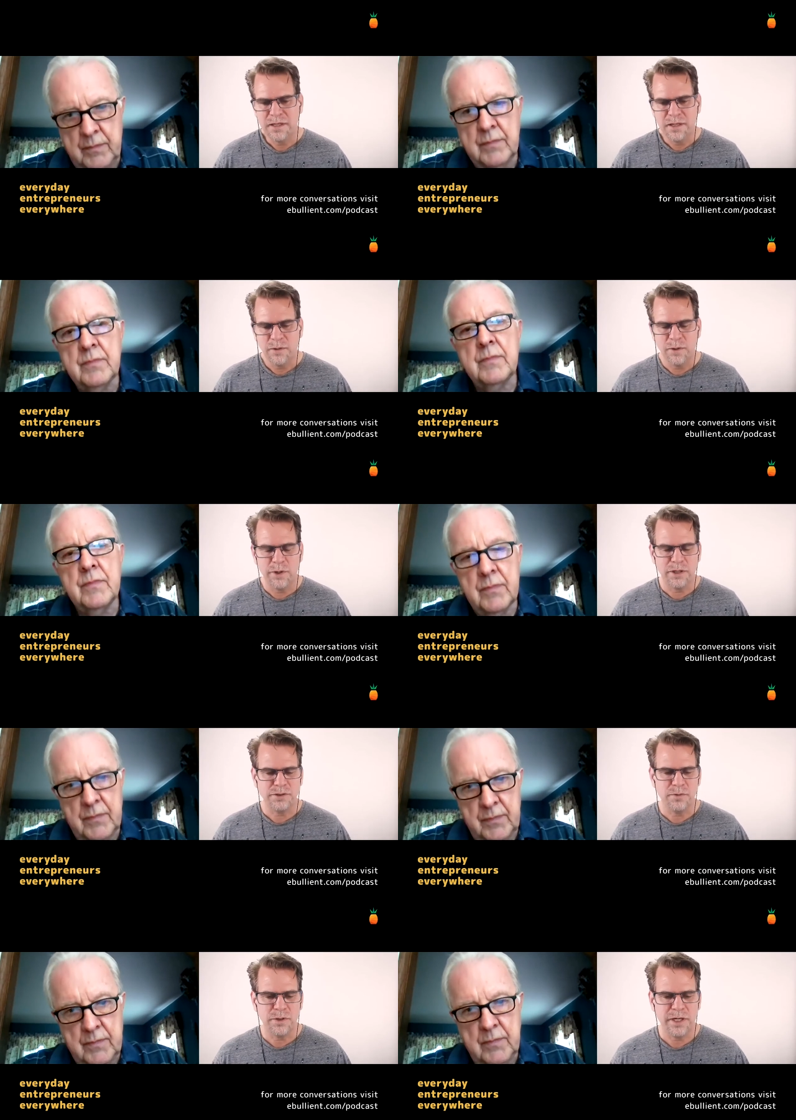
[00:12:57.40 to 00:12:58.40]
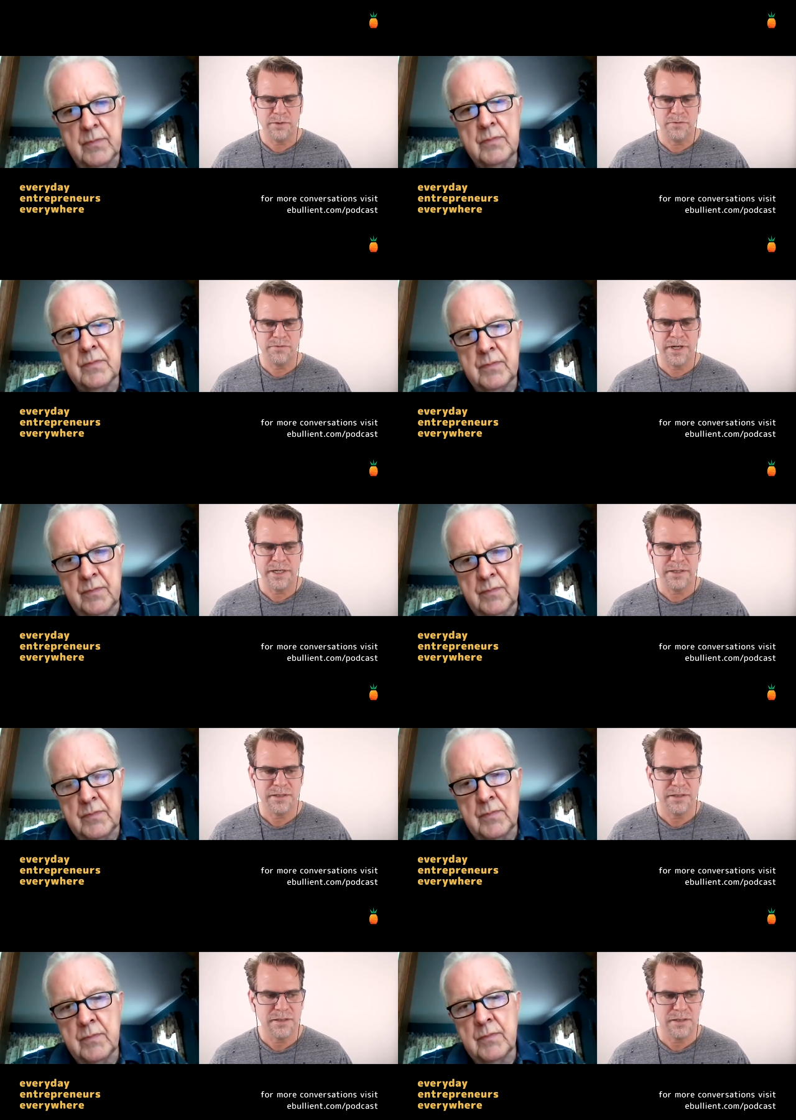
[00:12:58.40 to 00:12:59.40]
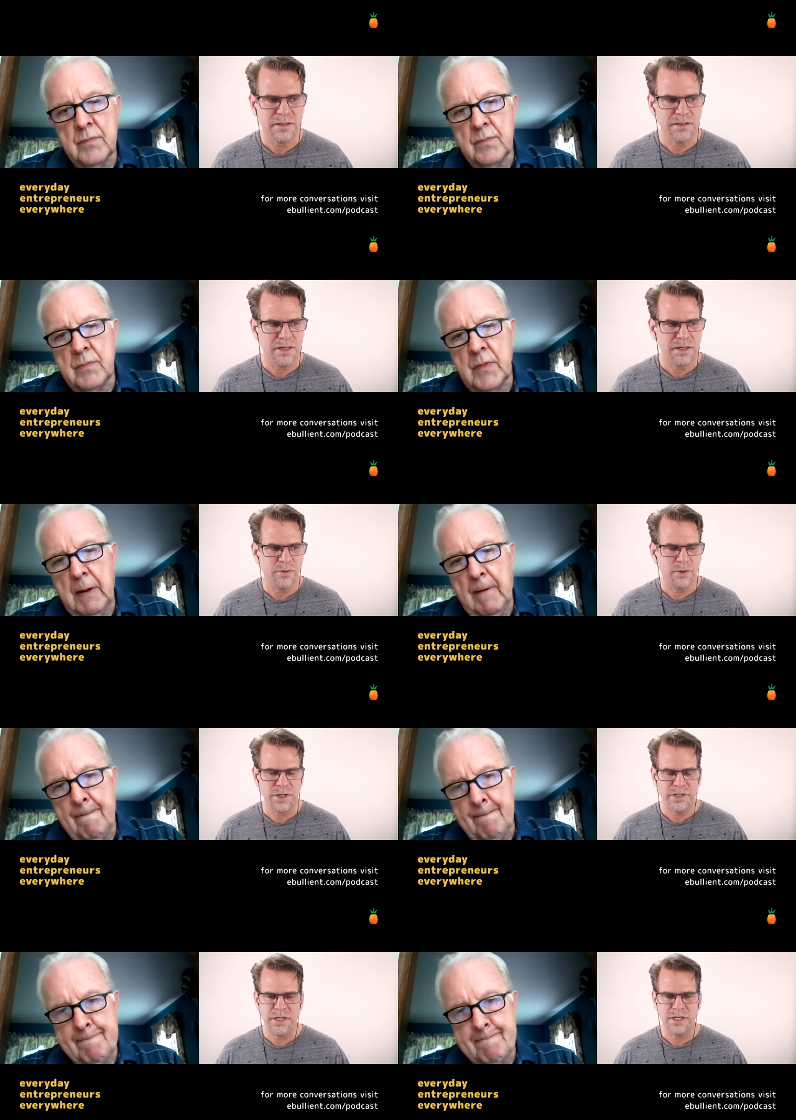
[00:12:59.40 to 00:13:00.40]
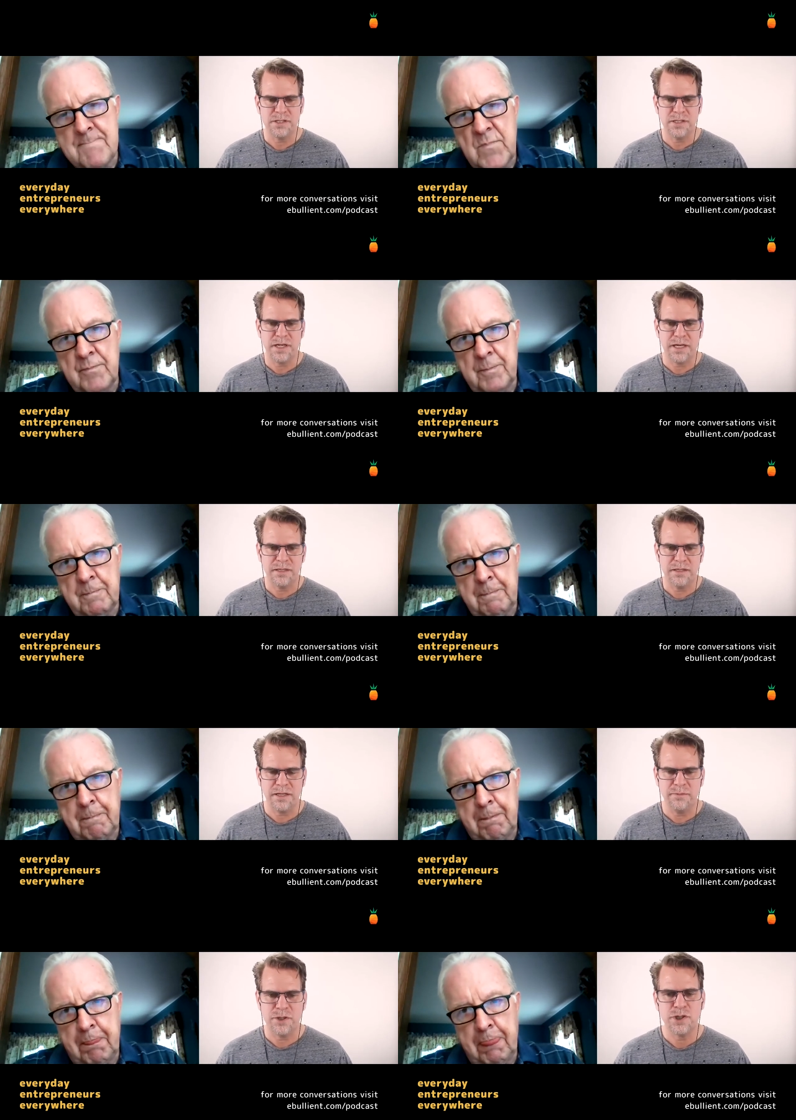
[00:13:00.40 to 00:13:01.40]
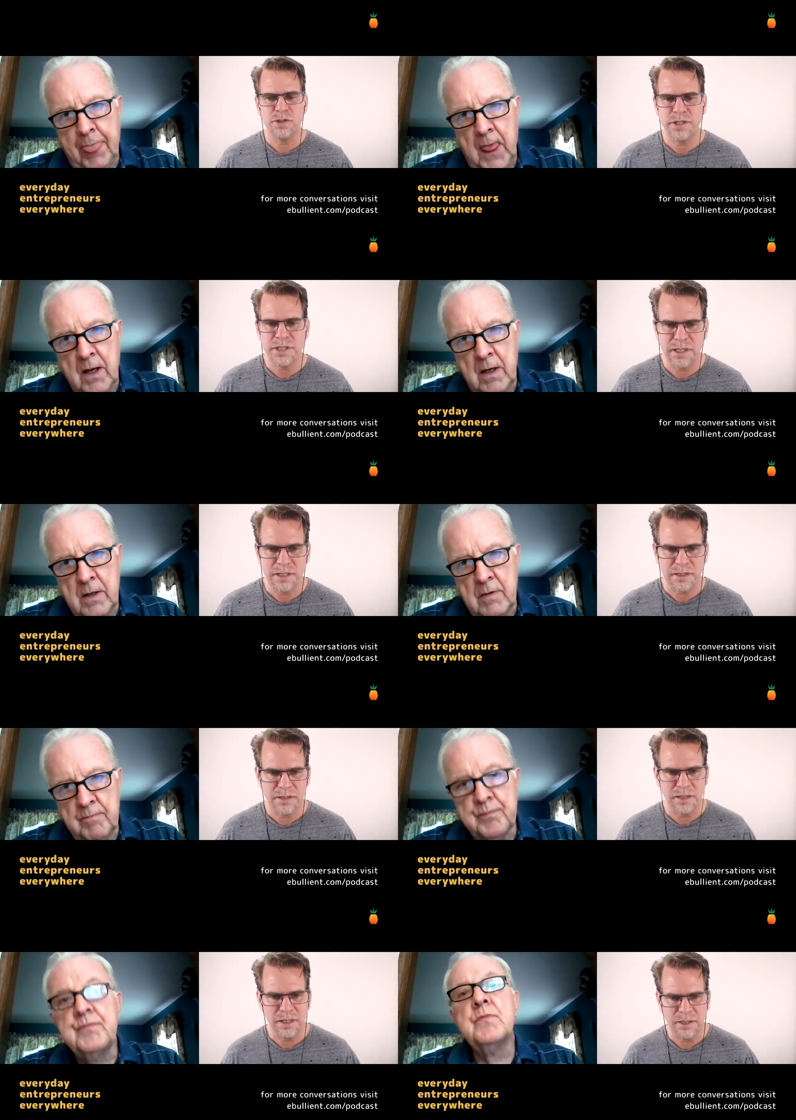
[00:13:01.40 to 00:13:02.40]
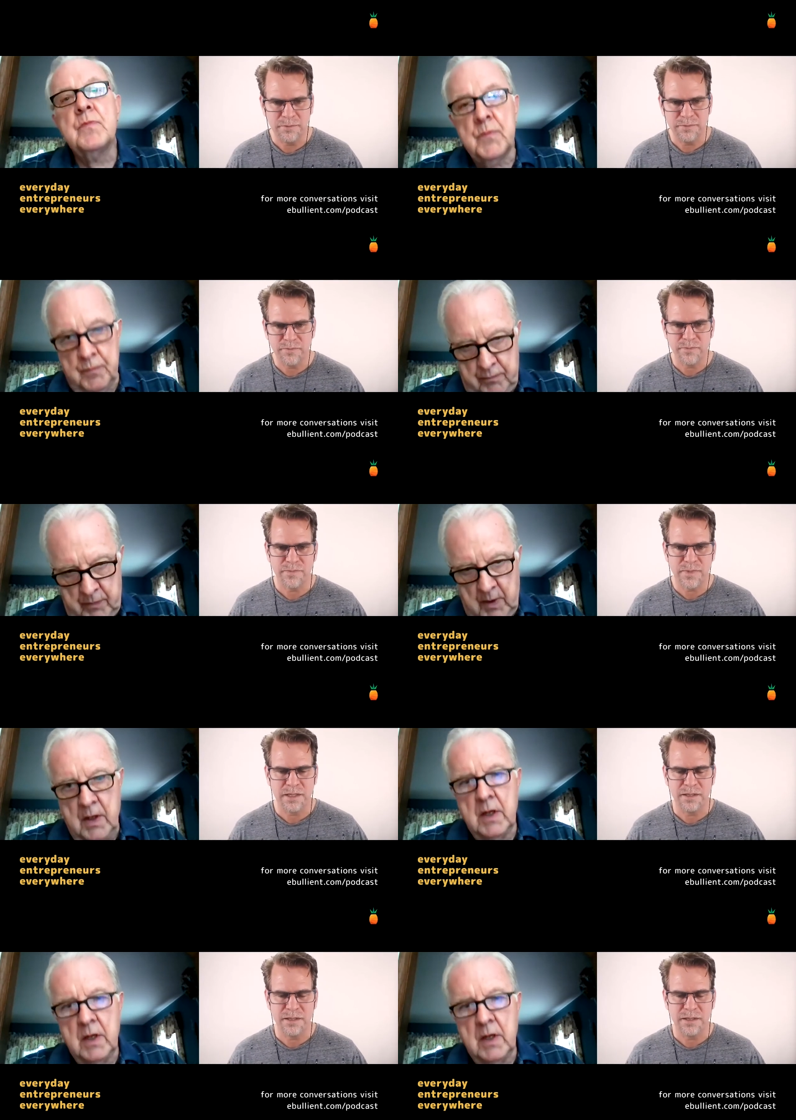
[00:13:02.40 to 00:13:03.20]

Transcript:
Speaker 1: what we also weren't able to find a lot of organizations that had the data maturity um, and the